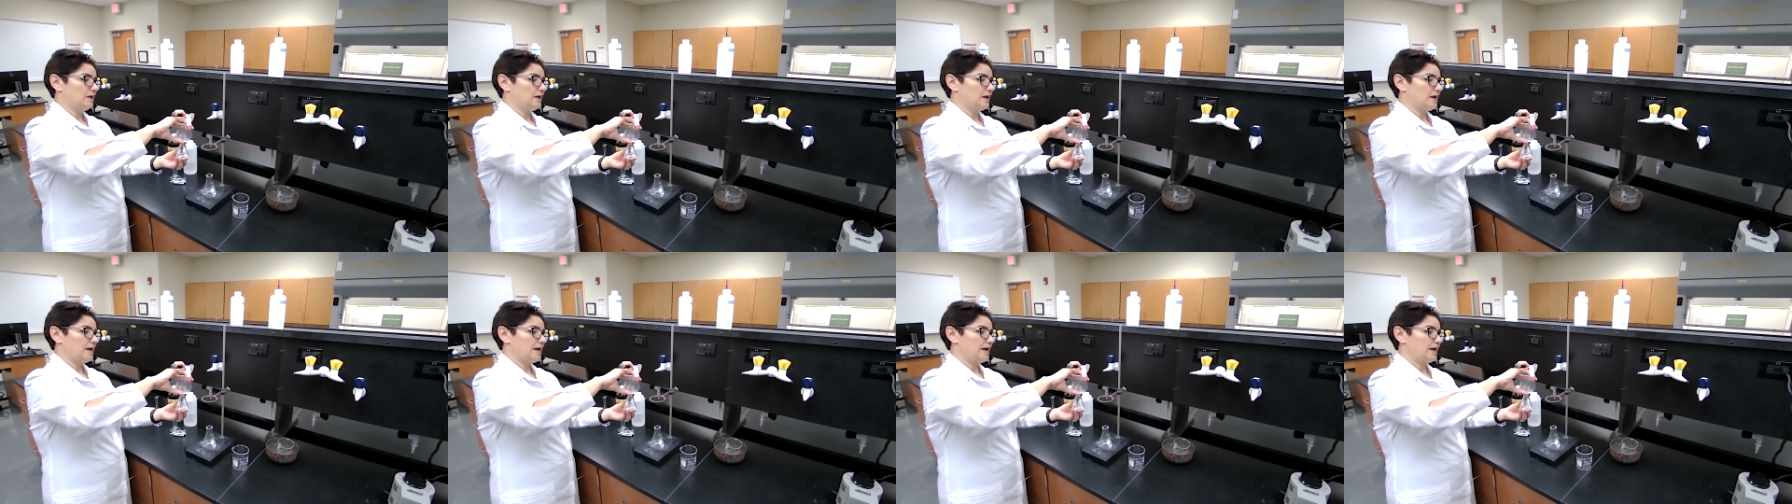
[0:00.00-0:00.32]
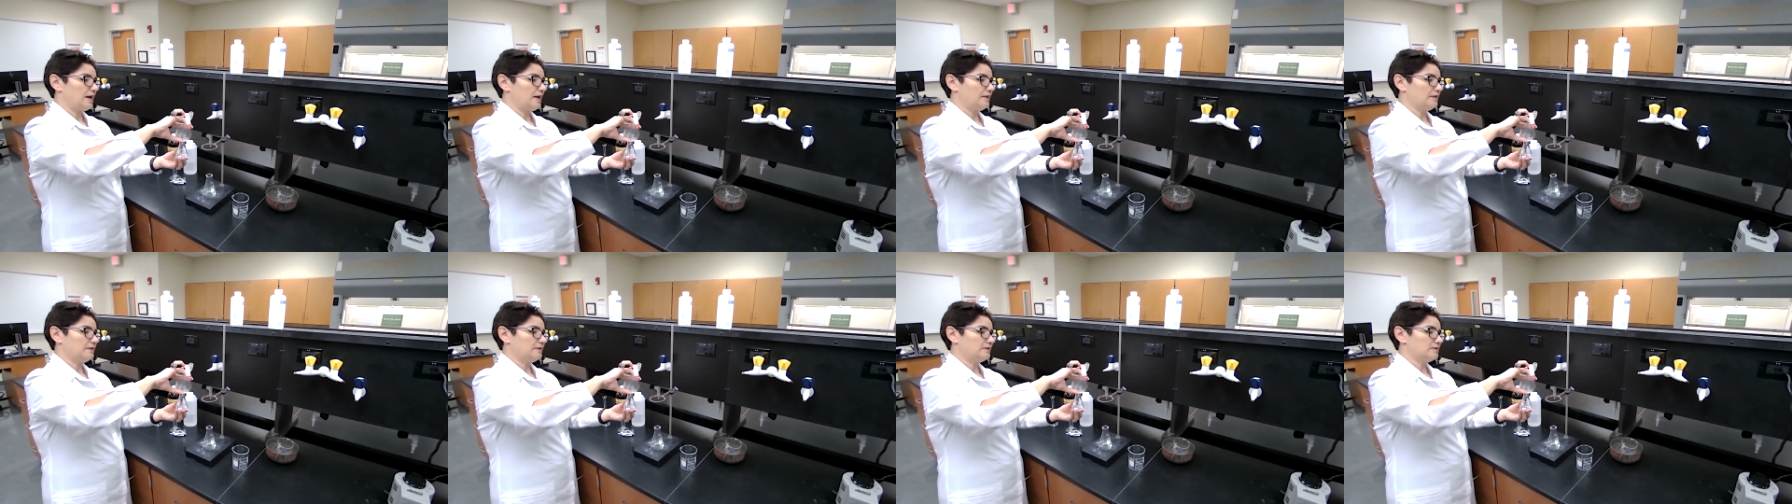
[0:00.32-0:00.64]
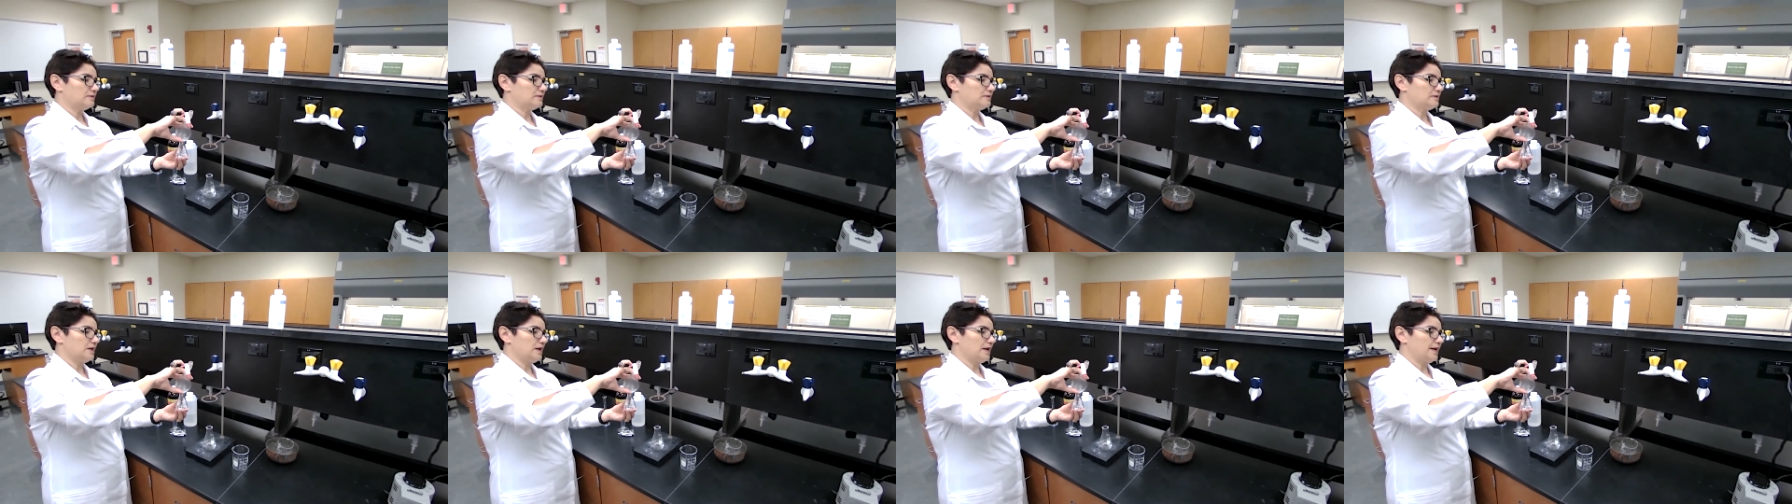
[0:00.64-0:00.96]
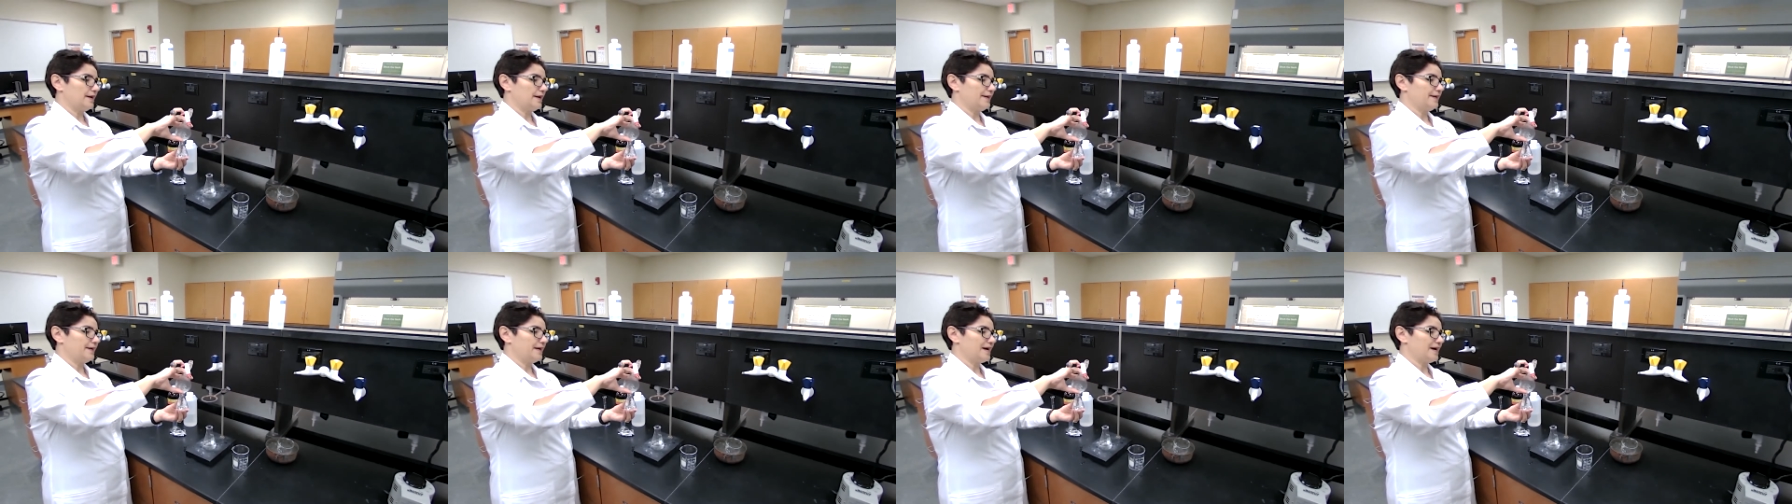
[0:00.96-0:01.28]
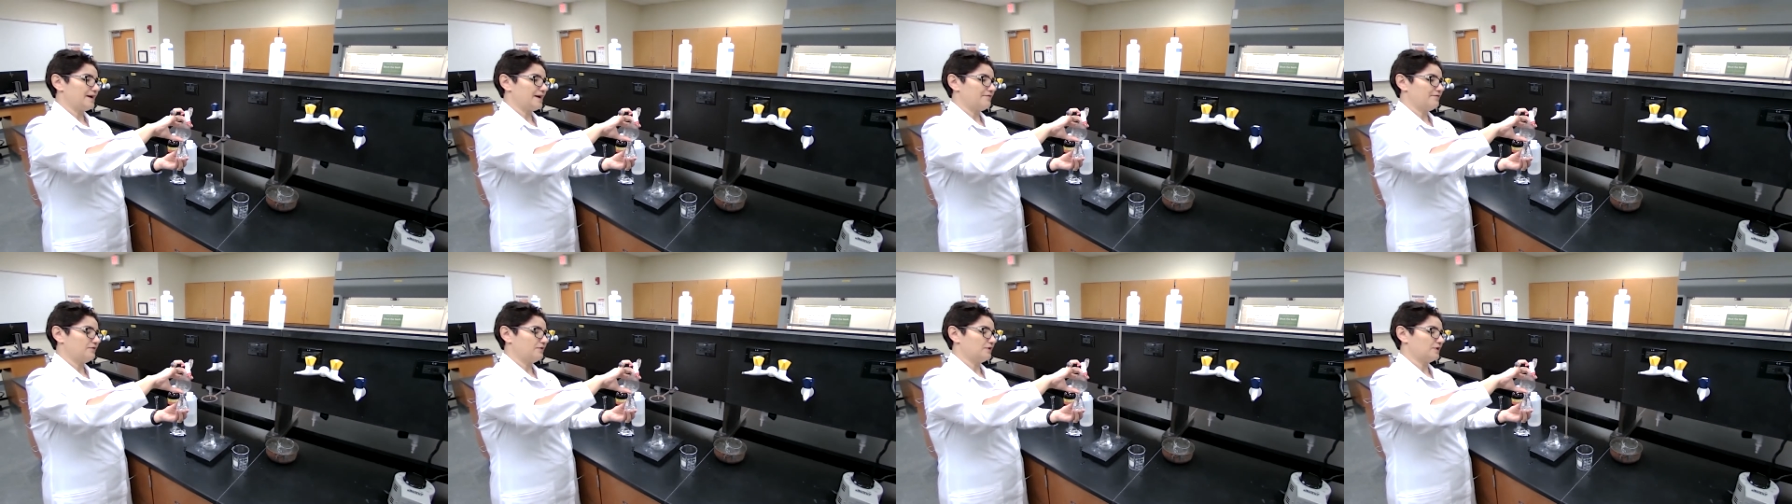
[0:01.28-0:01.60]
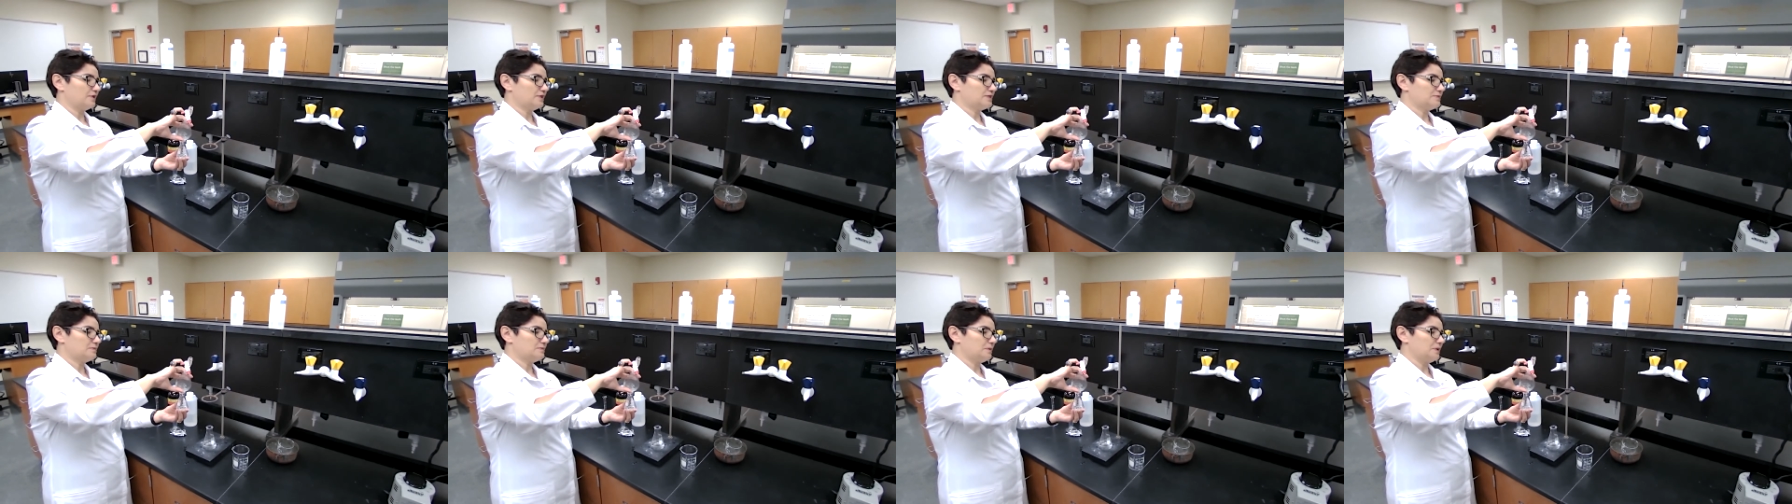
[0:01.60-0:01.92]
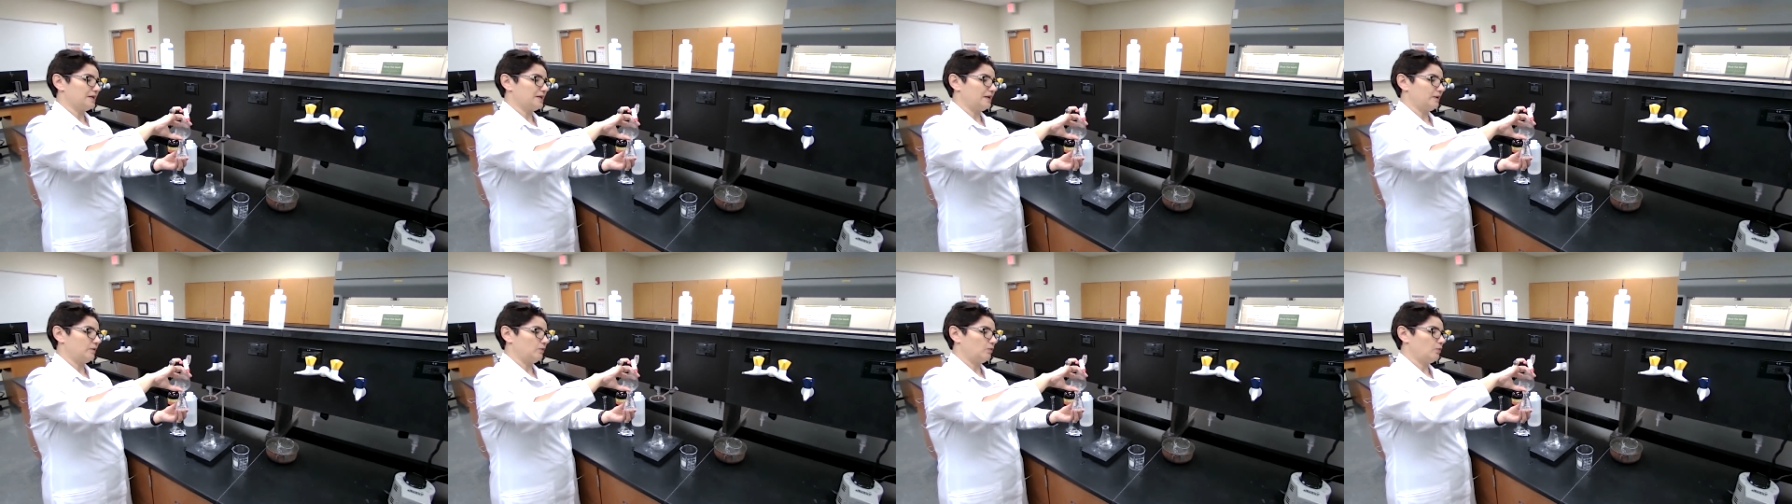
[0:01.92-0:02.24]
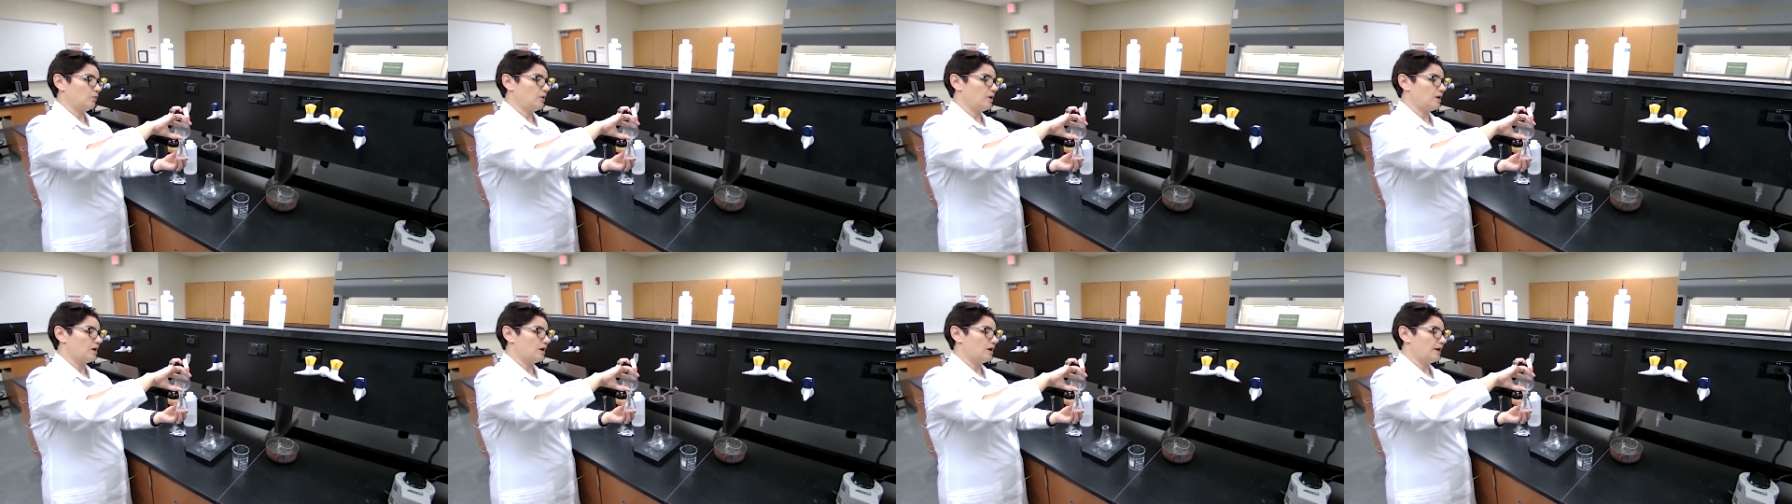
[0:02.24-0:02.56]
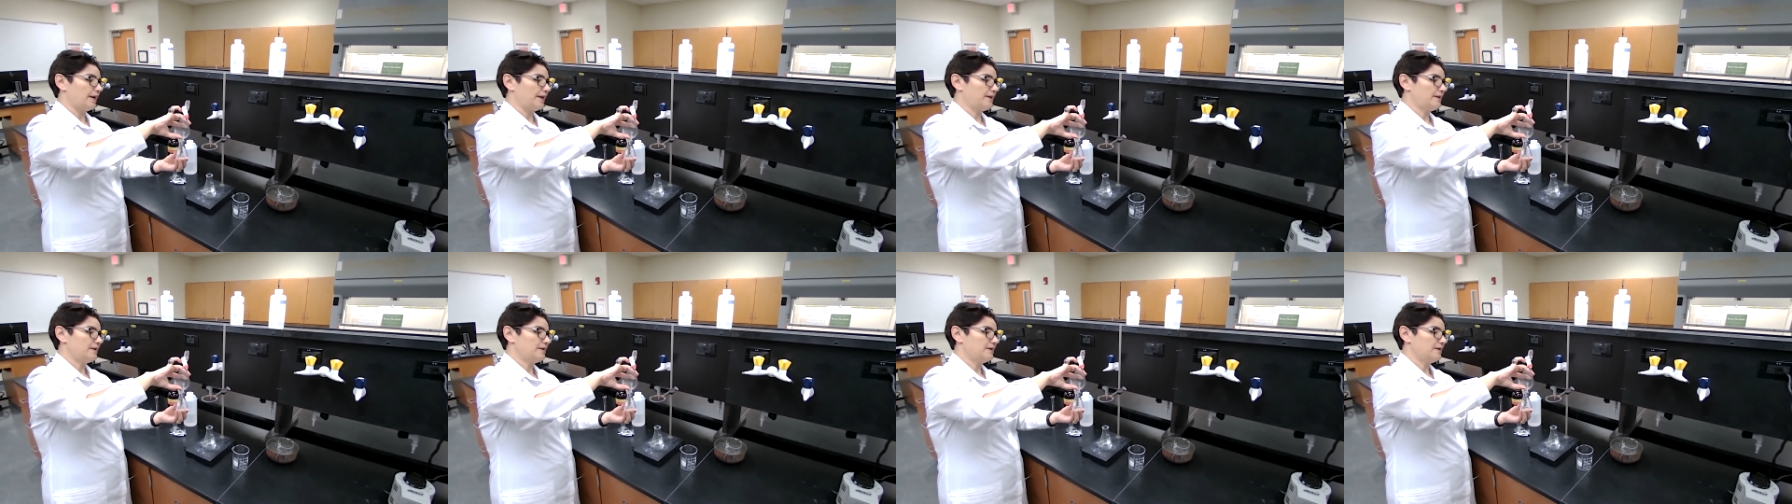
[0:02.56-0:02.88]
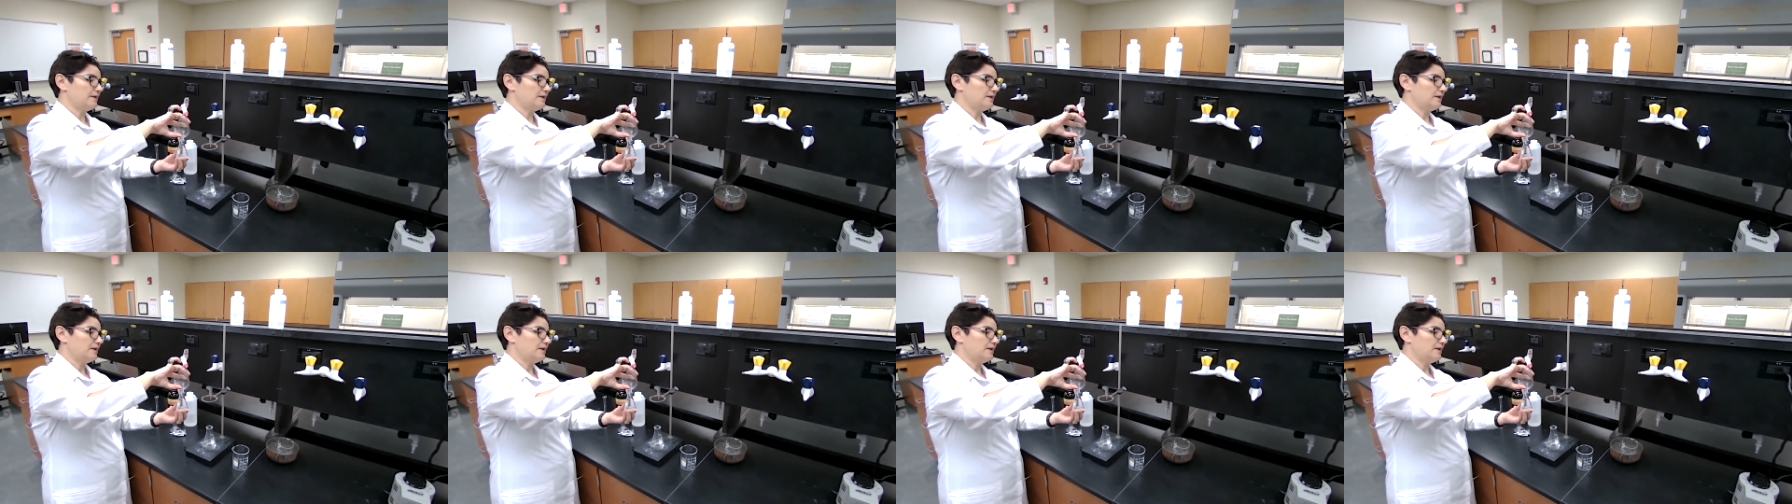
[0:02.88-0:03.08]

And I have to explain why,